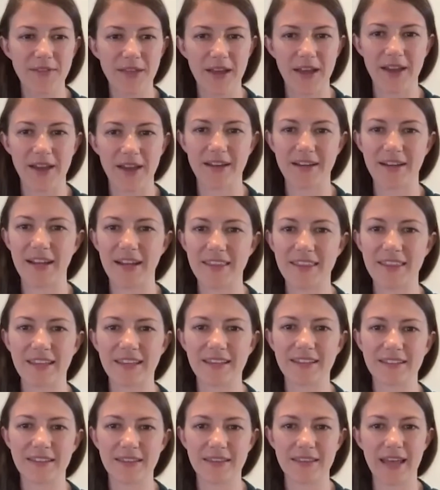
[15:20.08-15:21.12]
that. And I
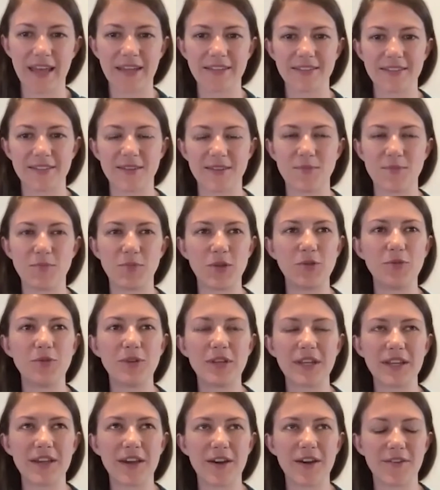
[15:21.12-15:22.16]
think that's the
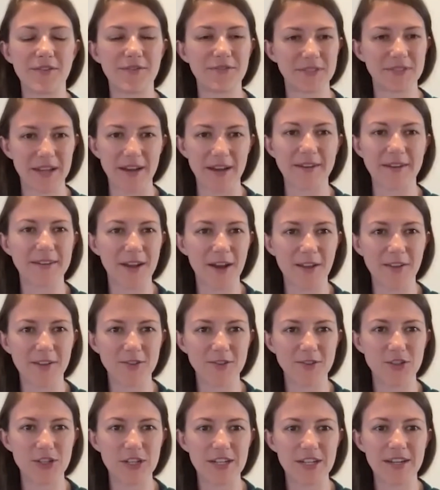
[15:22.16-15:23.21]
beauty of
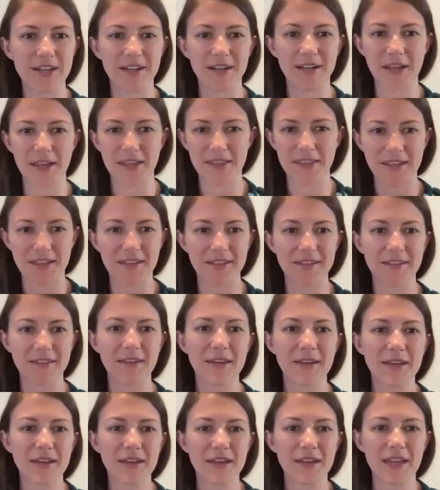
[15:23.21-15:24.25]
technology. And I
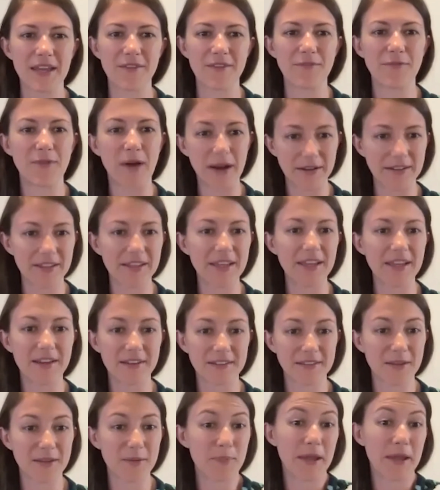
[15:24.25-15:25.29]
think
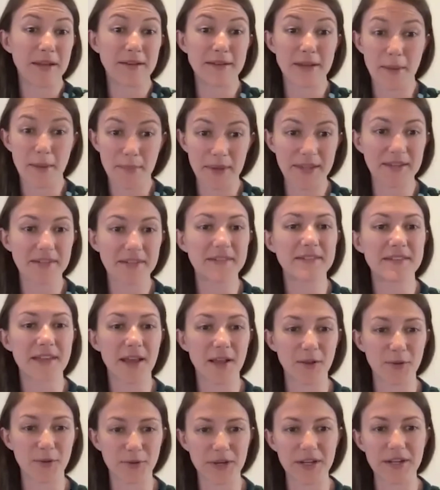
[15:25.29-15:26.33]
the pandemic
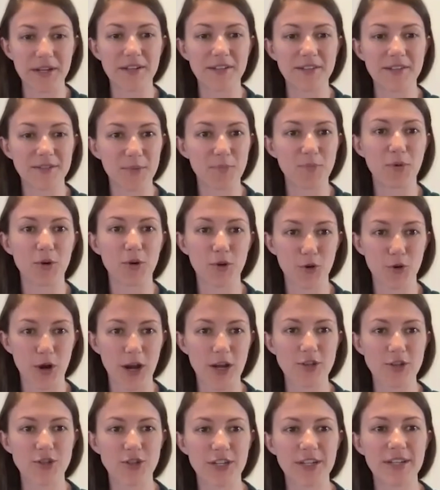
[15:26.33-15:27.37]
accelerated some
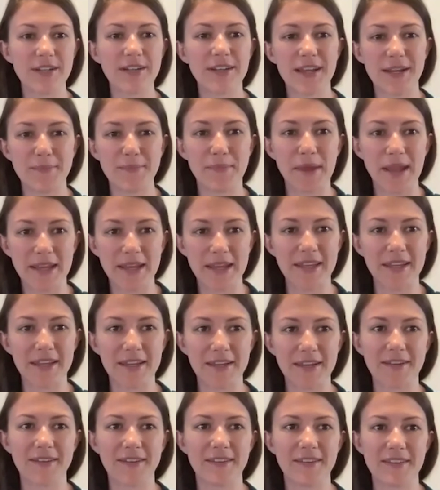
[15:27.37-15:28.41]
progression in
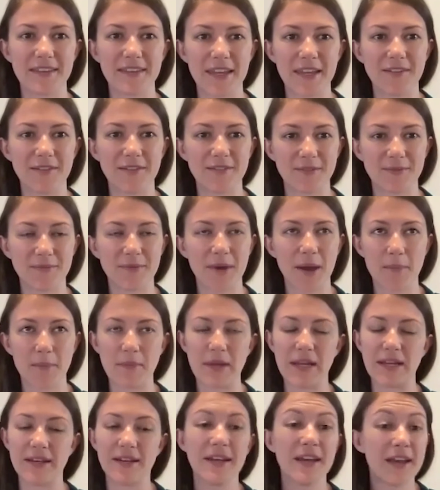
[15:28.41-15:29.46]
making it. I
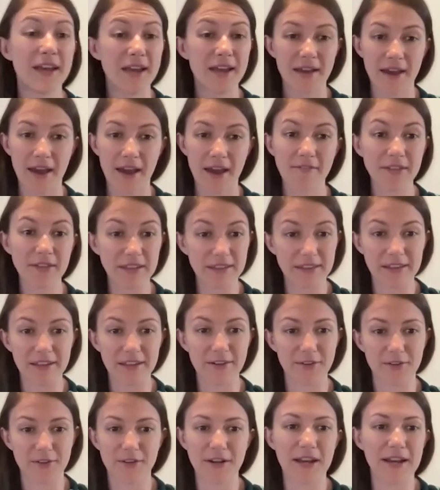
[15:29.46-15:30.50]
mean, having the
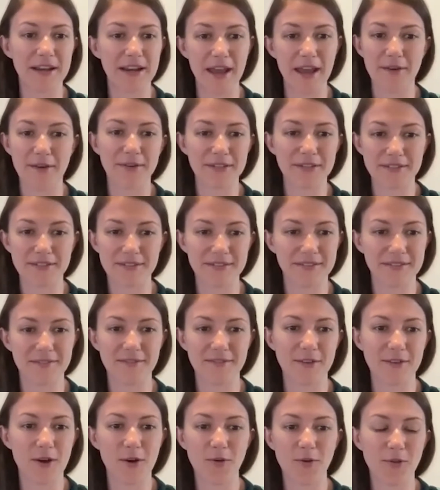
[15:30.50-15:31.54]
internet now is
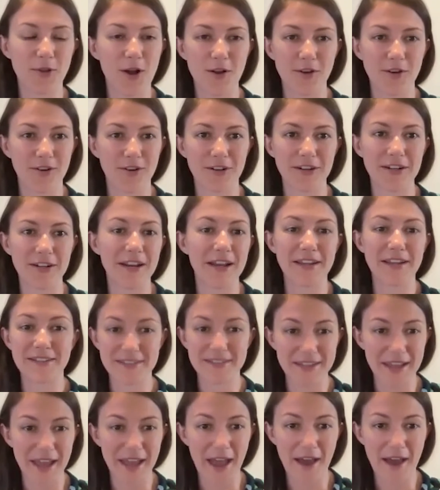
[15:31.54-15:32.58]
no longer a nice
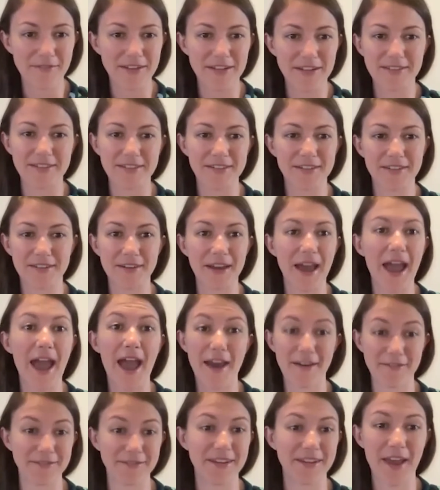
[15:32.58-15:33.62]
to have, it's a
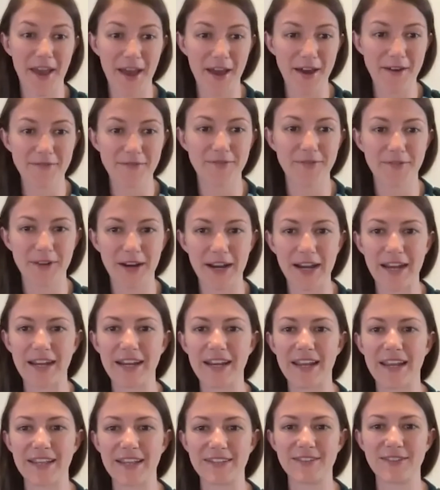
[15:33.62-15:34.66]
have to have, right?
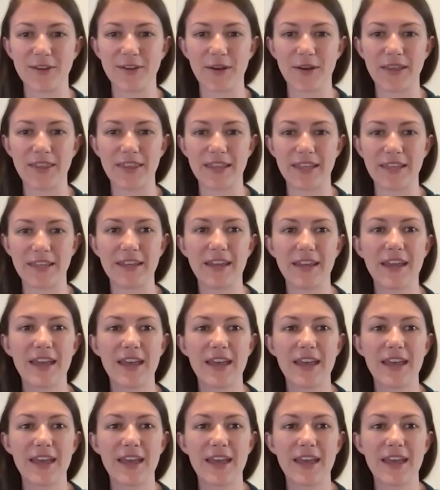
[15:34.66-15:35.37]
And so I think